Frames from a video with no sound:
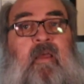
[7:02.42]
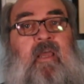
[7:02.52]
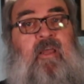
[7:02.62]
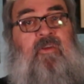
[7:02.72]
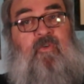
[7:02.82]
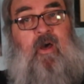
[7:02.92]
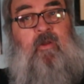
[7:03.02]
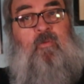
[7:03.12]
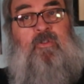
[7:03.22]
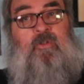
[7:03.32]
His father
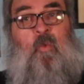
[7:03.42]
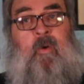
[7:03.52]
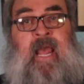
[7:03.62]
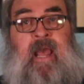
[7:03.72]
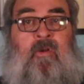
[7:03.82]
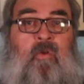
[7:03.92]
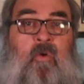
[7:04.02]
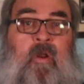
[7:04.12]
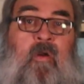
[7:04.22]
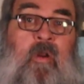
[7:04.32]
was a renowned
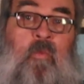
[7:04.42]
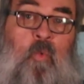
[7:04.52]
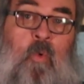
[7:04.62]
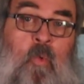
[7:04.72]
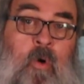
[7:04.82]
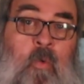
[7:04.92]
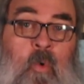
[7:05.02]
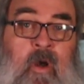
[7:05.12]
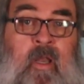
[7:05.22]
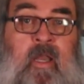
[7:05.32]
lawyer and World War
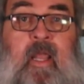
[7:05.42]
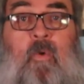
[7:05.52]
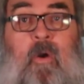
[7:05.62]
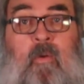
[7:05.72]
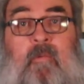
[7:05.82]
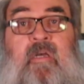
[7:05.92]
I hero.